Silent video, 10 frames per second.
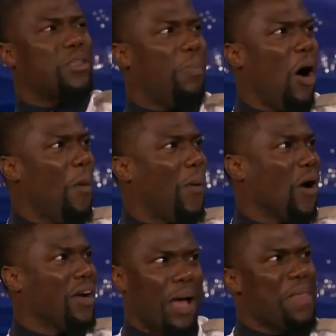the ball
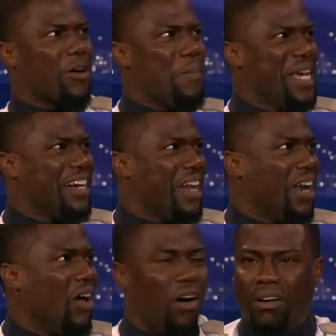part. I'm not gonna be there
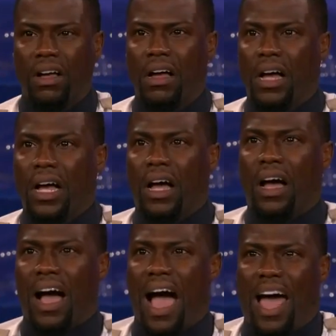that
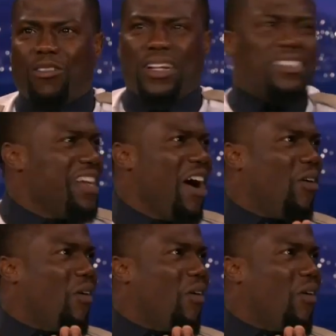long. don't need to know.